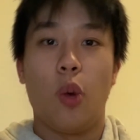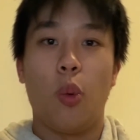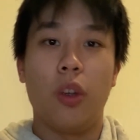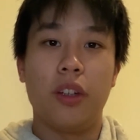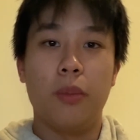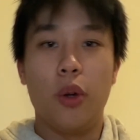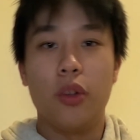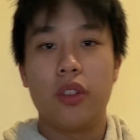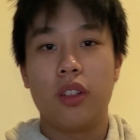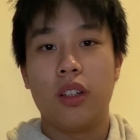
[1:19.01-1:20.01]
what the
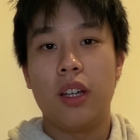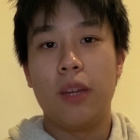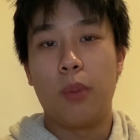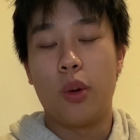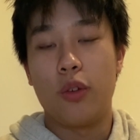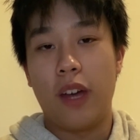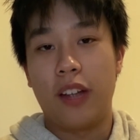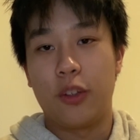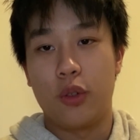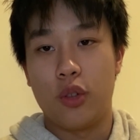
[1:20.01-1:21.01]
most important
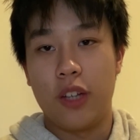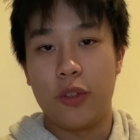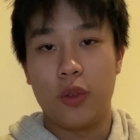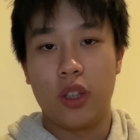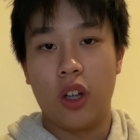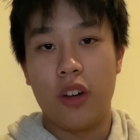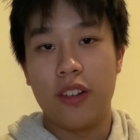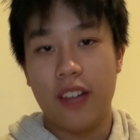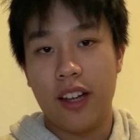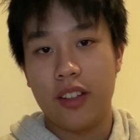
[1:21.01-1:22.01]
factors for transferring are
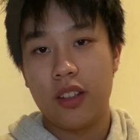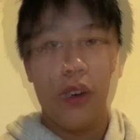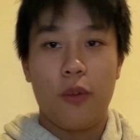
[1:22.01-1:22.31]
next.